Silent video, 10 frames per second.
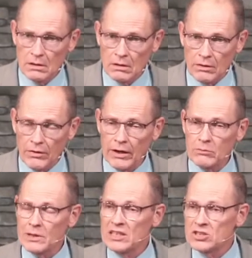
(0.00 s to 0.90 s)
They
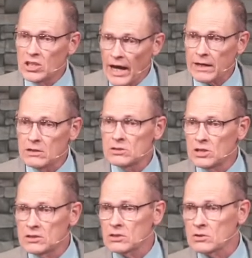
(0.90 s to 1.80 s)
reject
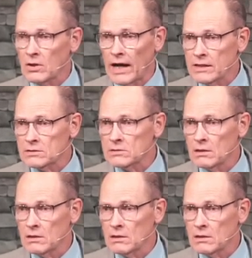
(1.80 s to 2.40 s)
Jesus Christ.